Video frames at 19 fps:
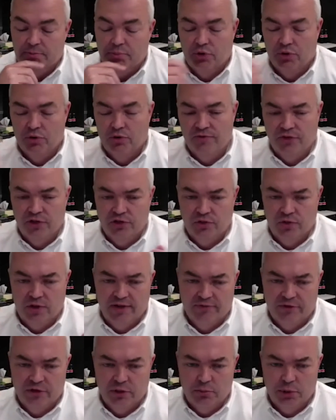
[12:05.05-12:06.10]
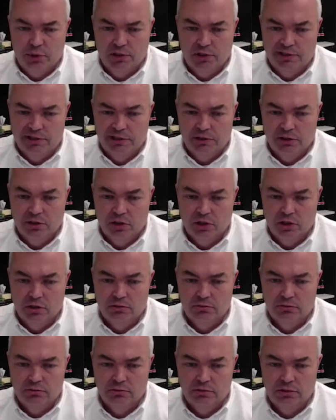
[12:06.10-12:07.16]
proof that you have the ability to
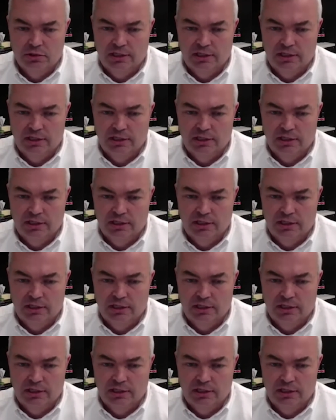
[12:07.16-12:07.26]
learn,